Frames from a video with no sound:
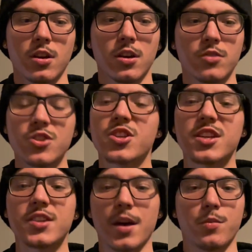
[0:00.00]
just an
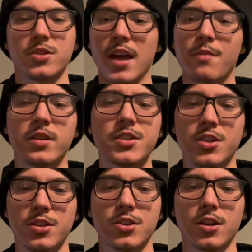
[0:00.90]
example, say I've been listening
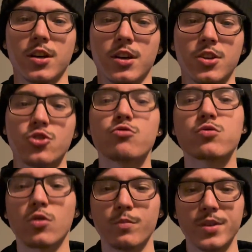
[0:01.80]
to Juice
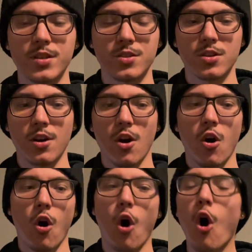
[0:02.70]
WRLD beats
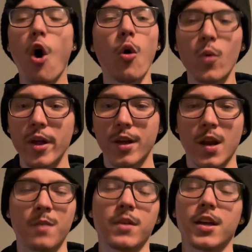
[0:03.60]
all week, and
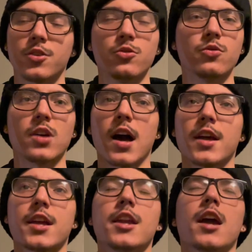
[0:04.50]
I'm like, dude, I
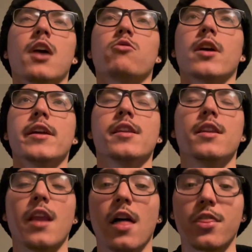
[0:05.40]
cannot write
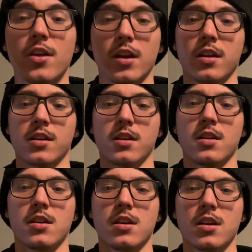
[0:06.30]
nothing.
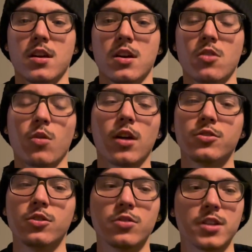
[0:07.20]
What I'll
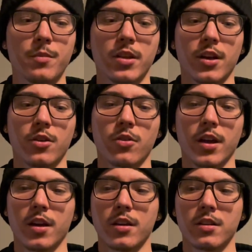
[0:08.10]
do is I'll be like, okay,